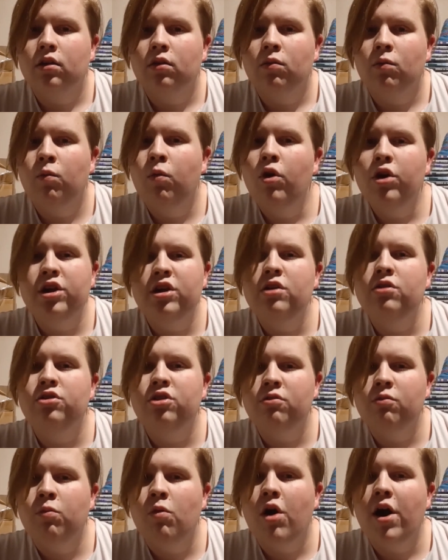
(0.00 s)
What are you
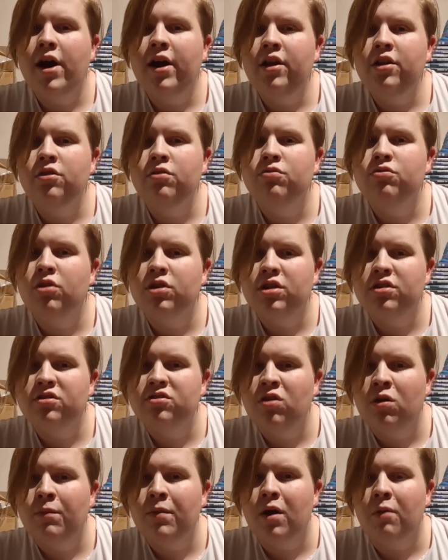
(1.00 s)
doing? Why aren't you trying to
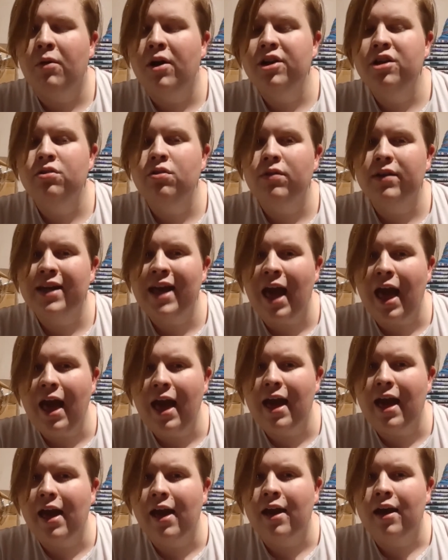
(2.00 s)
stop her? Why do you not
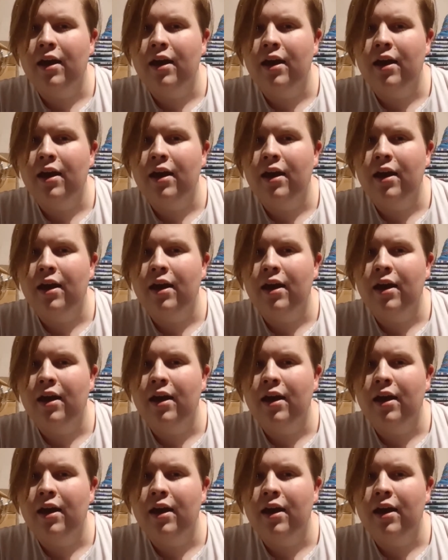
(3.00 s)
care?